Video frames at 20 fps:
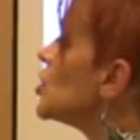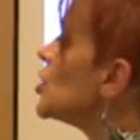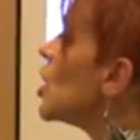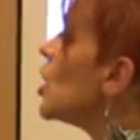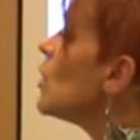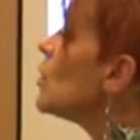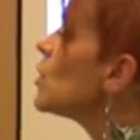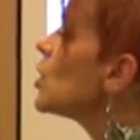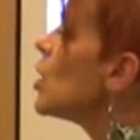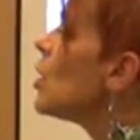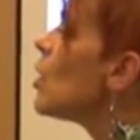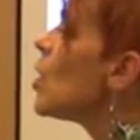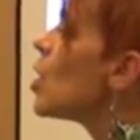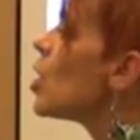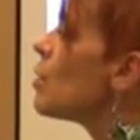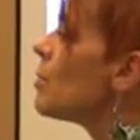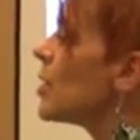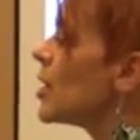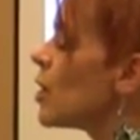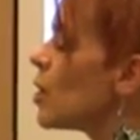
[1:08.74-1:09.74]
Don't go
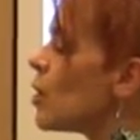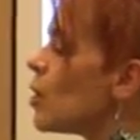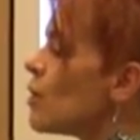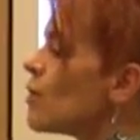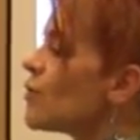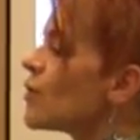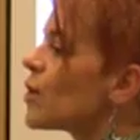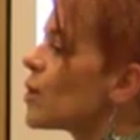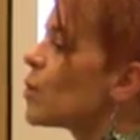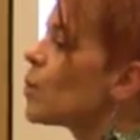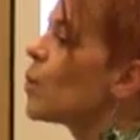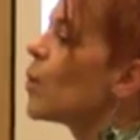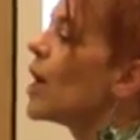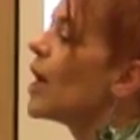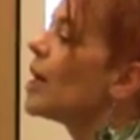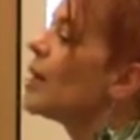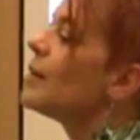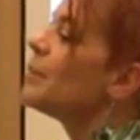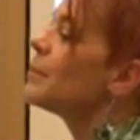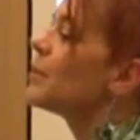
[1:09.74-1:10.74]
home and
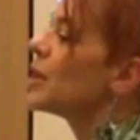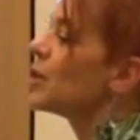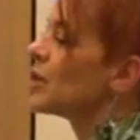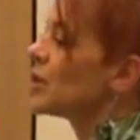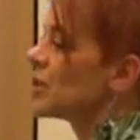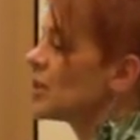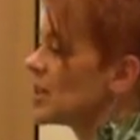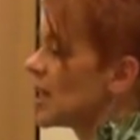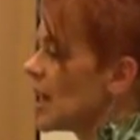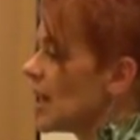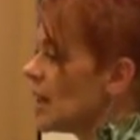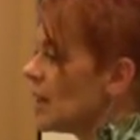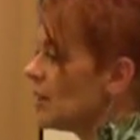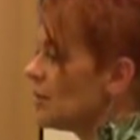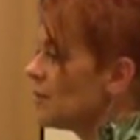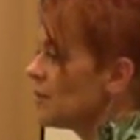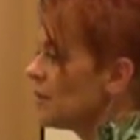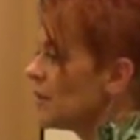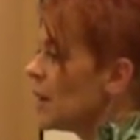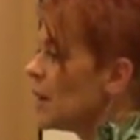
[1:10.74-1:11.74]
overwhelm
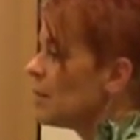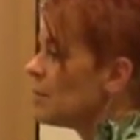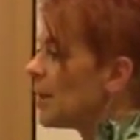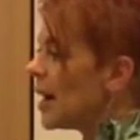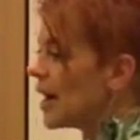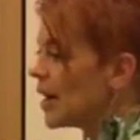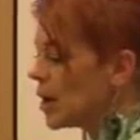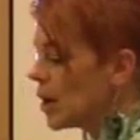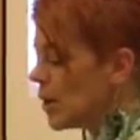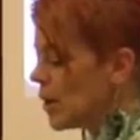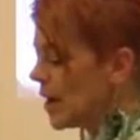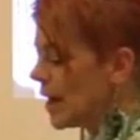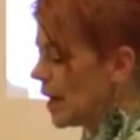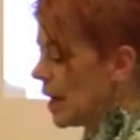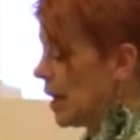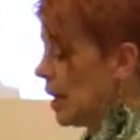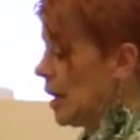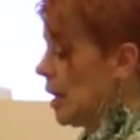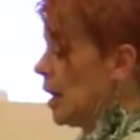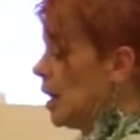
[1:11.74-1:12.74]
yourself by
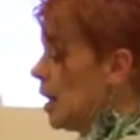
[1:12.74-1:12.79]
going,